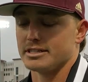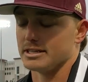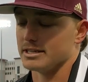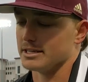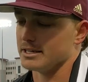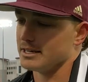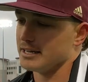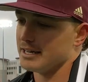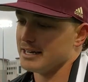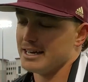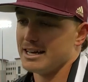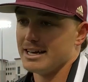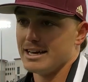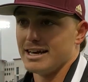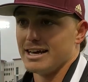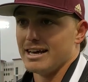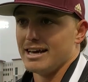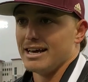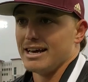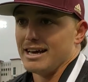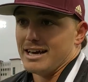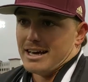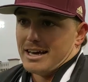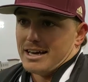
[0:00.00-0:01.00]

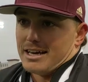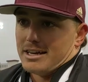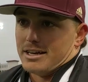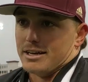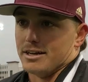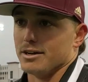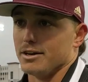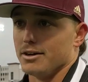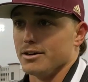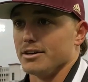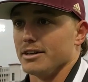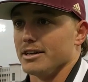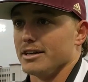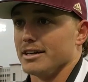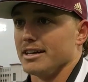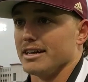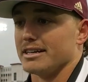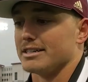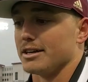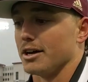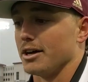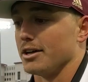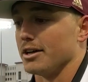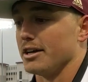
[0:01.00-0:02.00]
and, you know, and
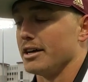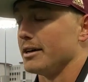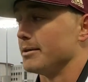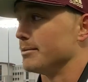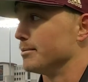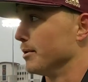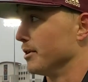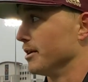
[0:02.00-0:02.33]
that's all it.